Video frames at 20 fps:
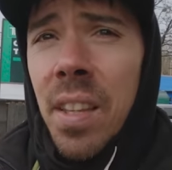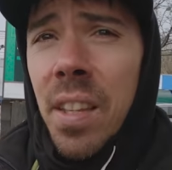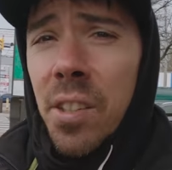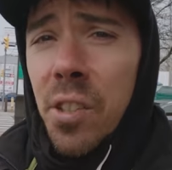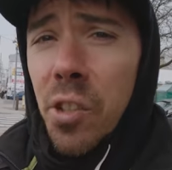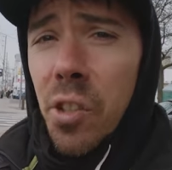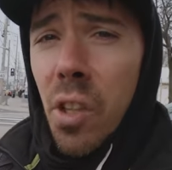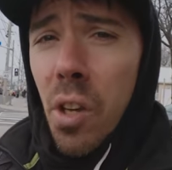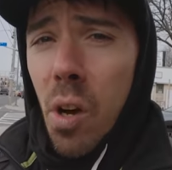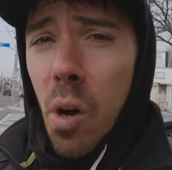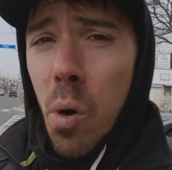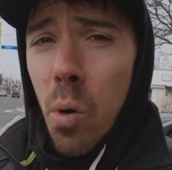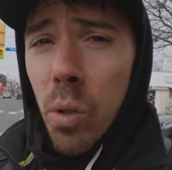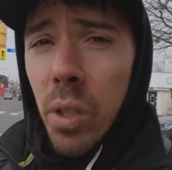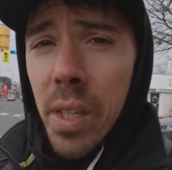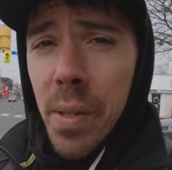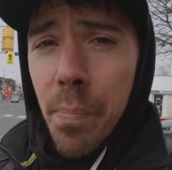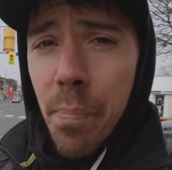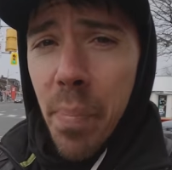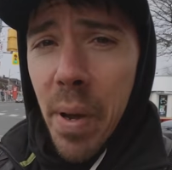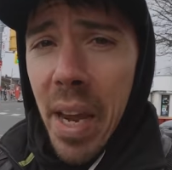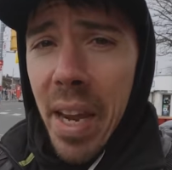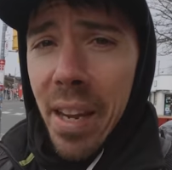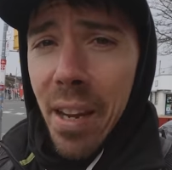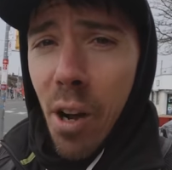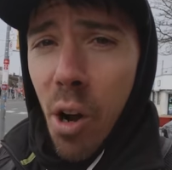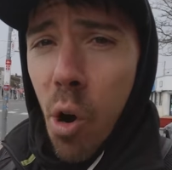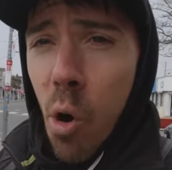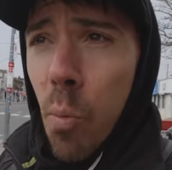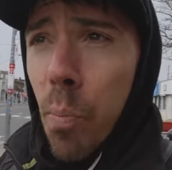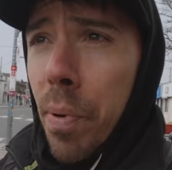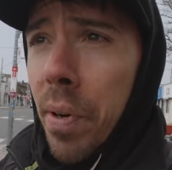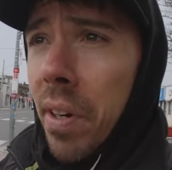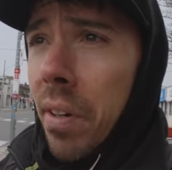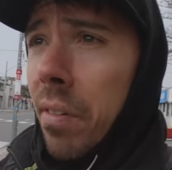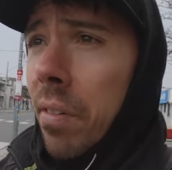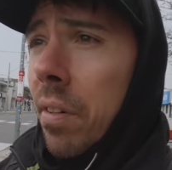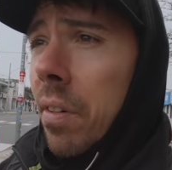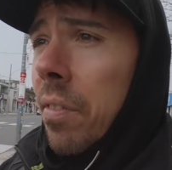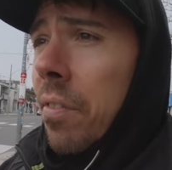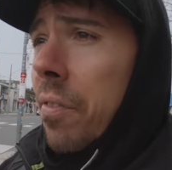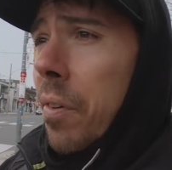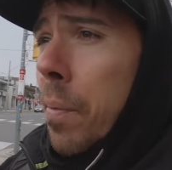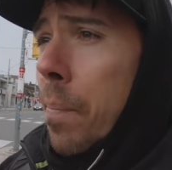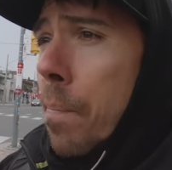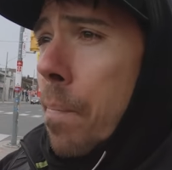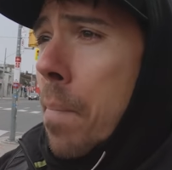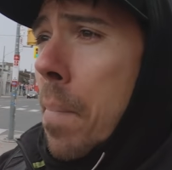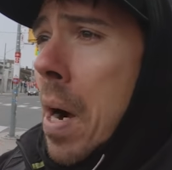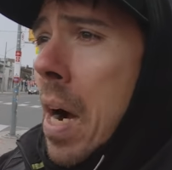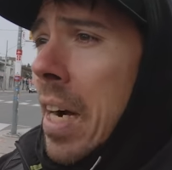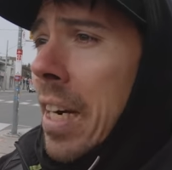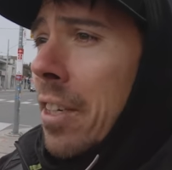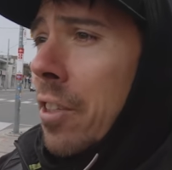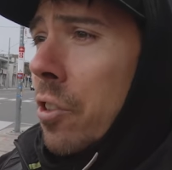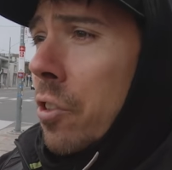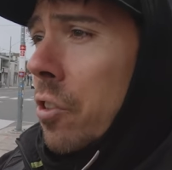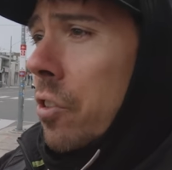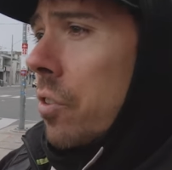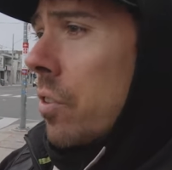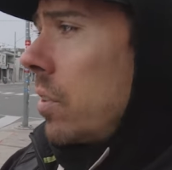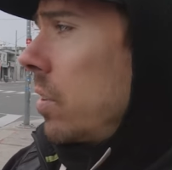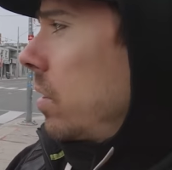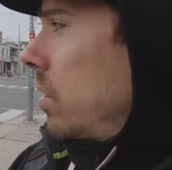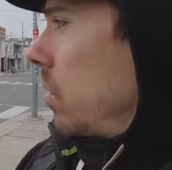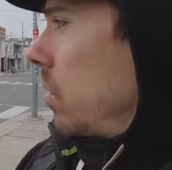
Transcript: This is the only bank open for miles.